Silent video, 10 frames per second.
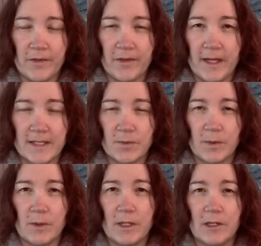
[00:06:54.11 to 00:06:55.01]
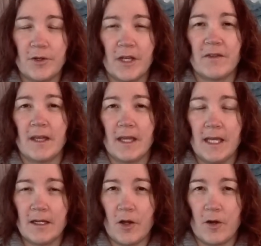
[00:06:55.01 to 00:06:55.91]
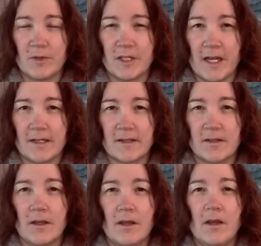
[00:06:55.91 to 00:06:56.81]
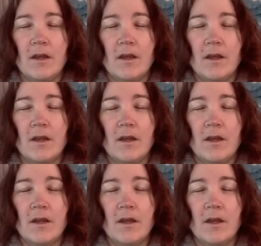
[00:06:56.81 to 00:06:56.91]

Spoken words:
and that is where we look at the income tax.